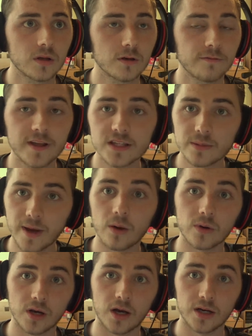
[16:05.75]
Phantom
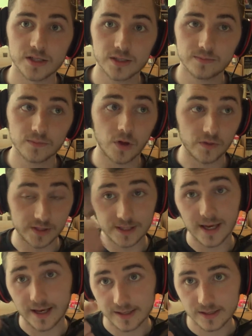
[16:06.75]
Hourglass on the
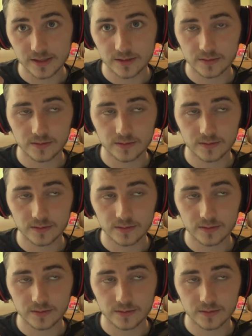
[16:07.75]
DS,